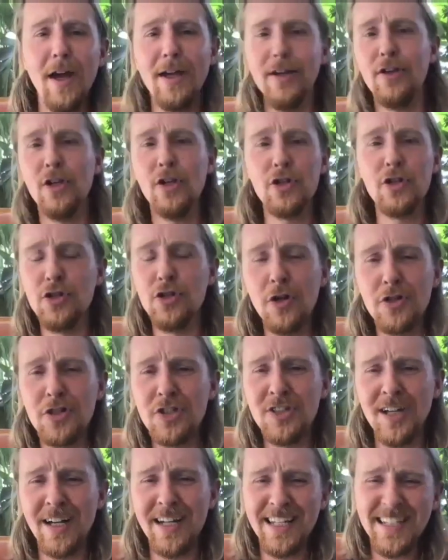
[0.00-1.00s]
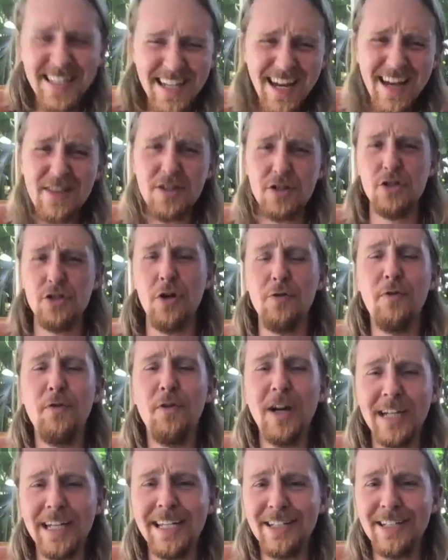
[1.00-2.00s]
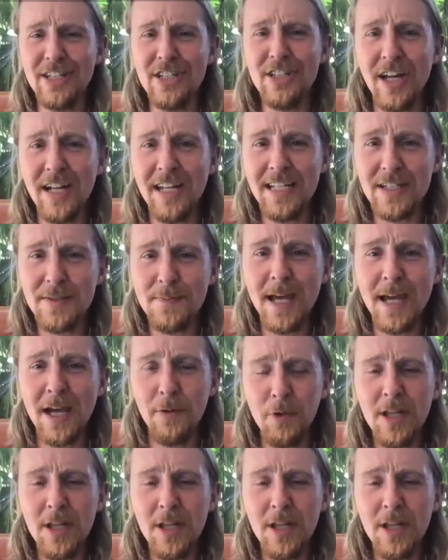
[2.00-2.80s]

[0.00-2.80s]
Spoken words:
there's no studies. Yeah, there's no fucking studies, man.